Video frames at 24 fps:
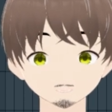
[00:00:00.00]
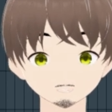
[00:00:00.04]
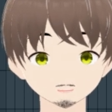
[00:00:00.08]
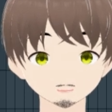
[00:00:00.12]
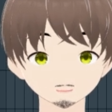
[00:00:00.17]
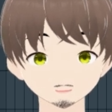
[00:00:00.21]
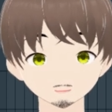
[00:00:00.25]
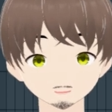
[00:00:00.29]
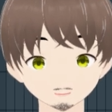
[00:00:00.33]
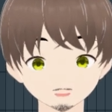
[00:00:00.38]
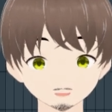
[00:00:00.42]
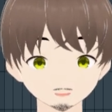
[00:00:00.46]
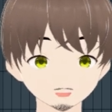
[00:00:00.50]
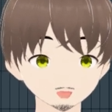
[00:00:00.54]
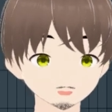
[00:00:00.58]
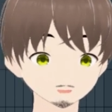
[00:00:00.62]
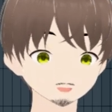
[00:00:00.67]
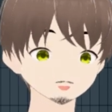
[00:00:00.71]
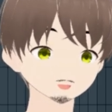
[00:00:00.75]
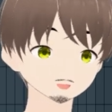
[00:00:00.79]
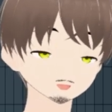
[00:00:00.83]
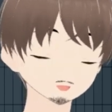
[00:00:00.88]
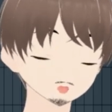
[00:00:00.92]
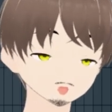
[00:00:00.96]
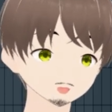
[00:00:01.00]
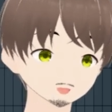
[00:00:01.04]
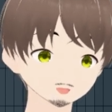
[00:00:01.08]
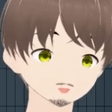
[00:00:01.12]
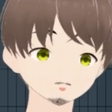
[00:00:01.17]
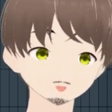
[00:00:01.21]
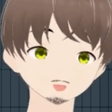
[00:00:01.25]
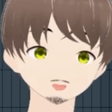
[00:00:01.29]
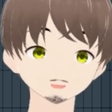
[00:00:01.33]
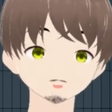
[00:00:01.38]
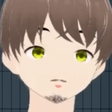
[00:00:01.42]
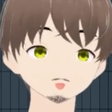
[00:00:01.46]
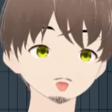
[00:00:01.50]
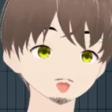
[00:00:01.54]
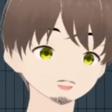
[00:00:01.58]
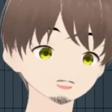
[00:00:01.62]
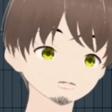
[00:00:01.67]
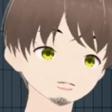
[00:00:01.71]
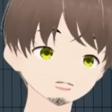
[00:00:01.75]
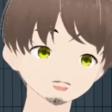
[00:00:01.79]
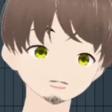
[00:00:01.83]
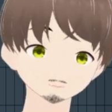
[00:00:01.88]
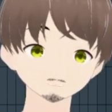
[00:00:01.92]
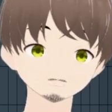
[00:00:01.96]
And in the video, you can
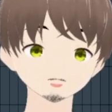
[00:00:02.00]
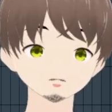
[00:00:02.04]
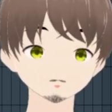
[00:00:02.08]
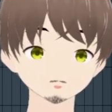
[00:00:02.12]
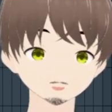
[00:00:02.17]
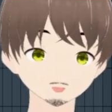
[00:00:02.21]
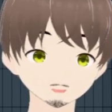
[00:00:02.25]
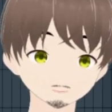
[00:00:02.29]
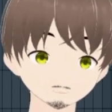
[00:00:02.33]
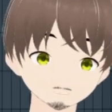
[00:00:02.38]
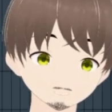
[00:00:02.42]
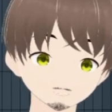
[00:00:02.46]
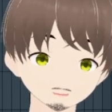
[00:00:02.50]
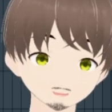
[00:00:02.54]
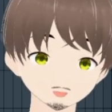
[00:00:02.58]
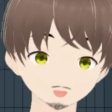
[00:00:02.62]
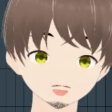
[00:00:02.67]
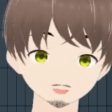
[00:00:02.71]
watch it and see what I said.